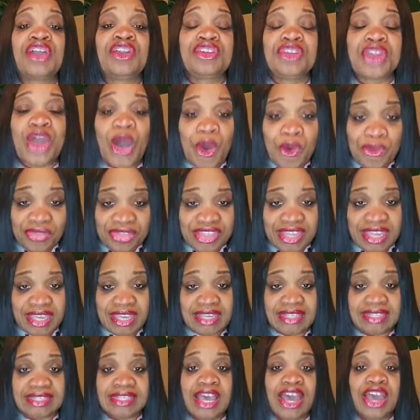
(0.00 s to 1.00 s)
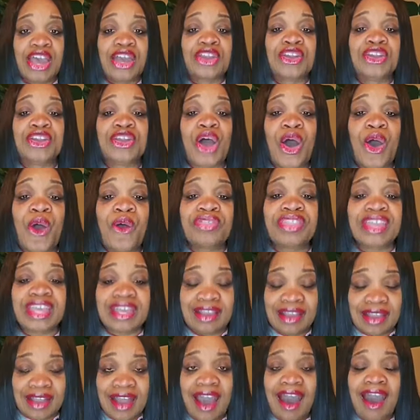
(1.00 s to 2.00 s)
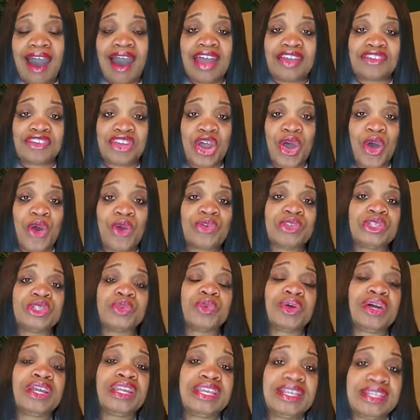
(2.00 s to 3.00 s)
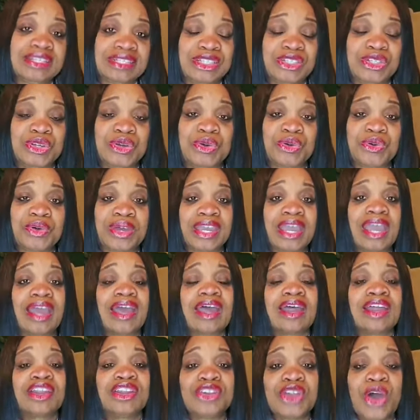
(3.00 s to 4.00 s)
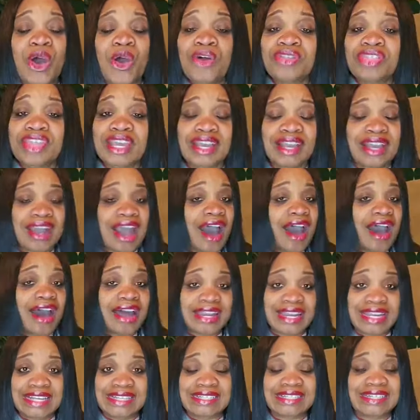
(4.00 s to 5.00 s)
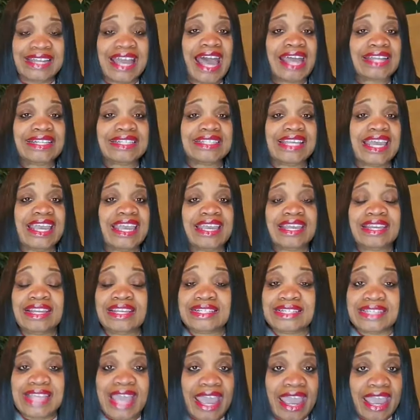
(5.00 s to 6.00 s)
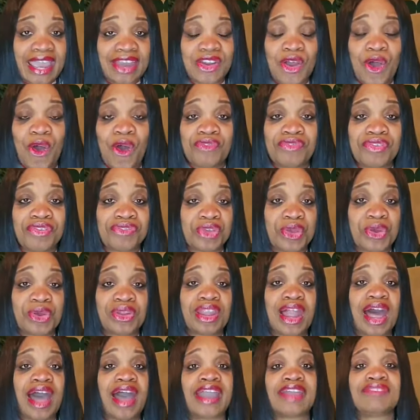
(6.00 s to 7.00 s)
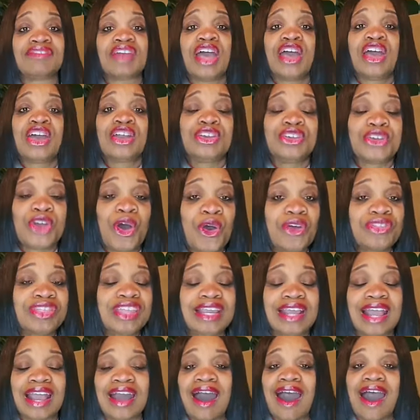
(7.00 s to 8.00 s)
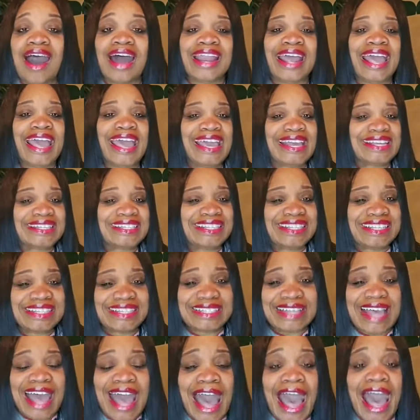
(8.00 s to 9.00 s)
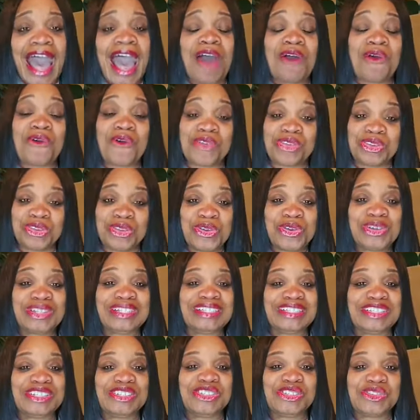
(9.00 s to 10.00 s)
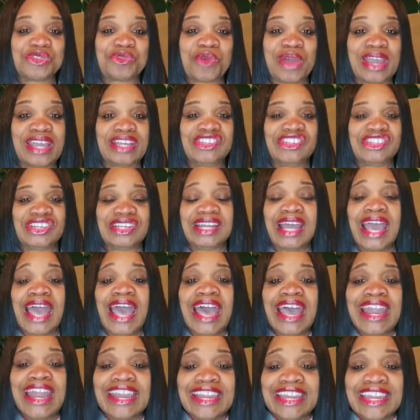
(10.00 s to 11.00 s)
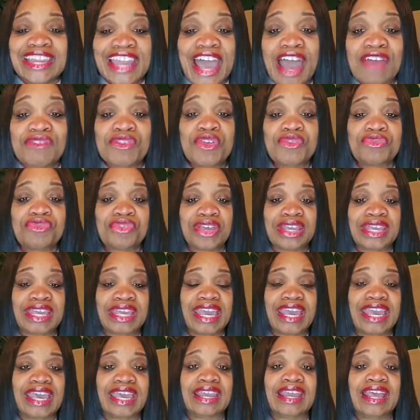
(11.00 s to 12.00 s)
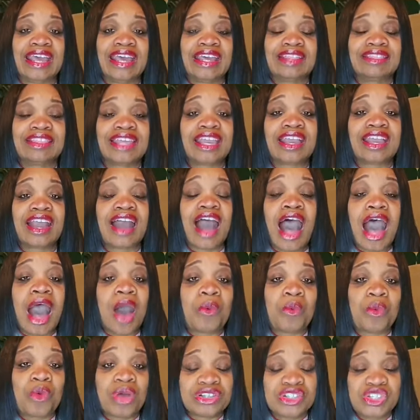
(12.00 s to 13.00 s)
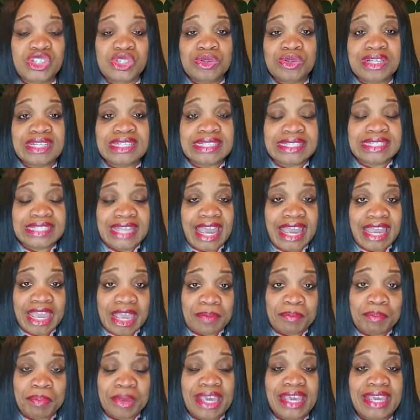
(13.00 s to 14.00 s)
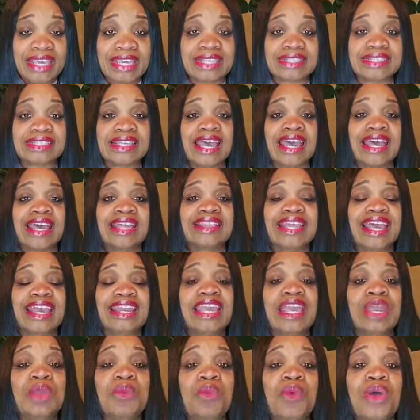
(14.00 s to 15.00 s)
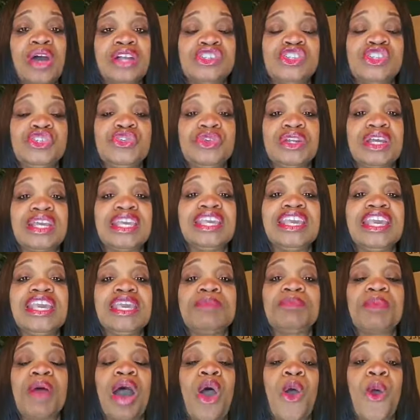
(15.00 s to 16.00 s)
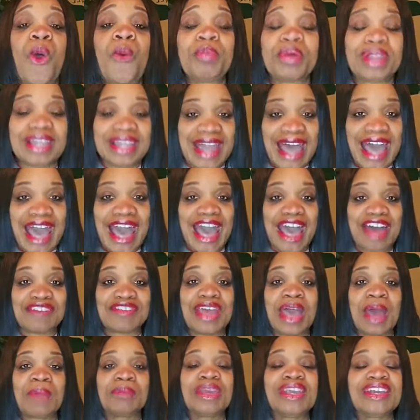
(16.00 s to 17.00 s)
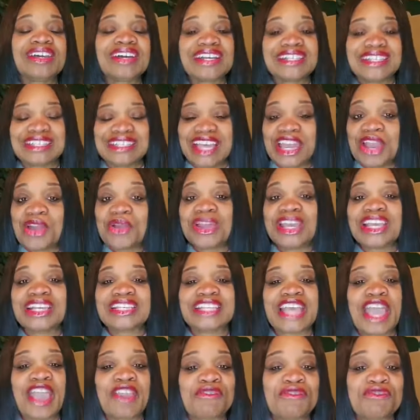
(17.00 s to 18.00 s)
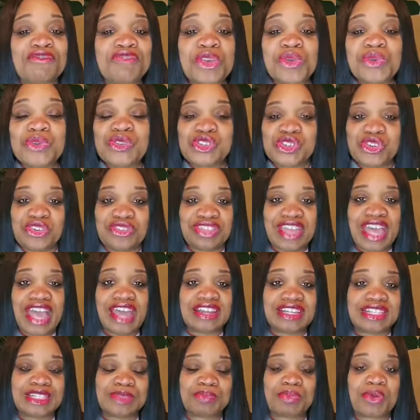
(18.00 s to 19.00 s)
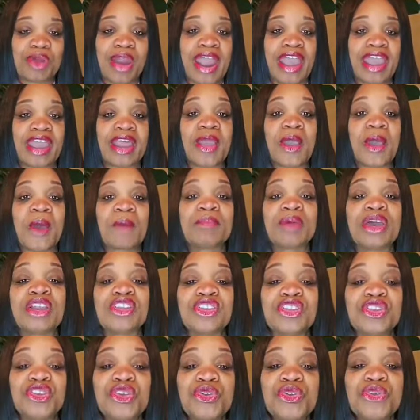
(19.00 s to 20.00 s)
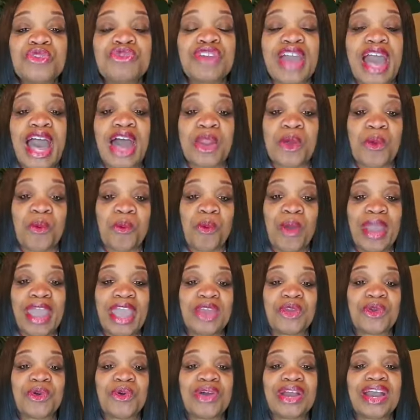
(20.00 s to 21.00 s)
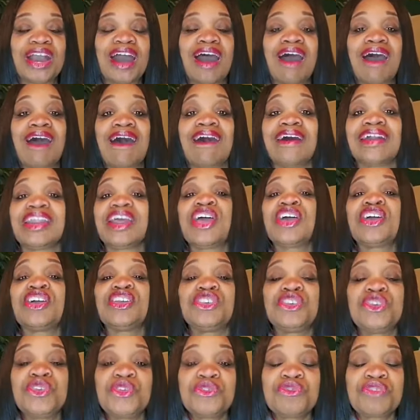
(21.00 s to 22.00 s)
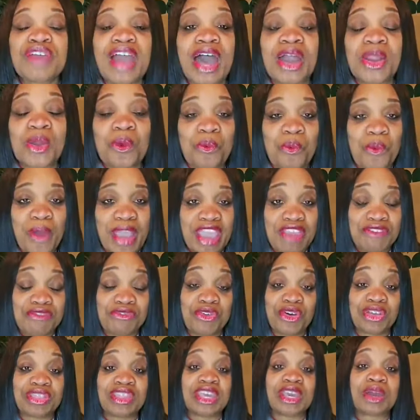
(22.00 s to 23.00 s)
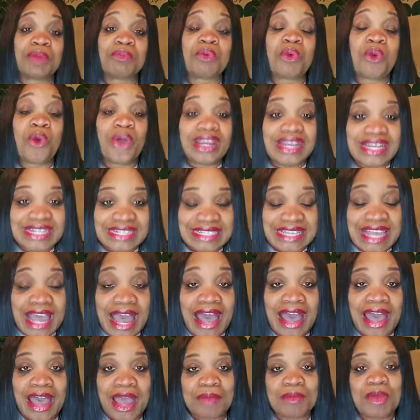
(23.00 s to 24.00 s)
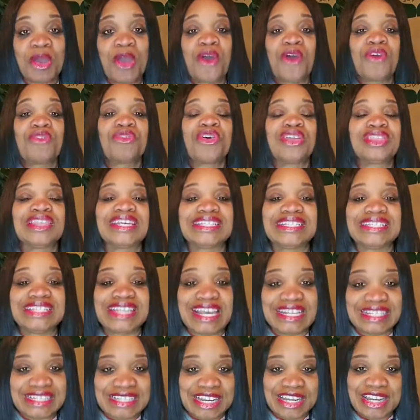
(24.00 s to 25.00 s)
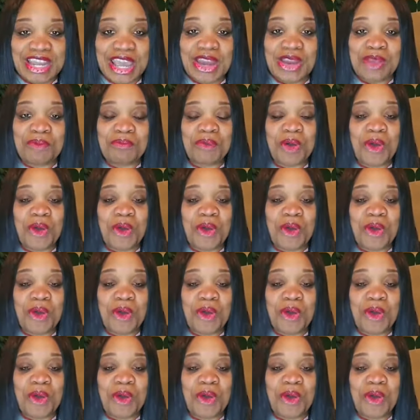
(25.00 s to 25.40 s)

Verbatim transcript: know this know that God knows what He's doing, know that God has not taken His hand off of your your life. Know that God has his eye on your situation. Never forget that God wants you to stay in peace, that he wants you to keep hope alive because there is a future that is bright, but you've got to wait on God. You've got to wait for the appointed time, for the designated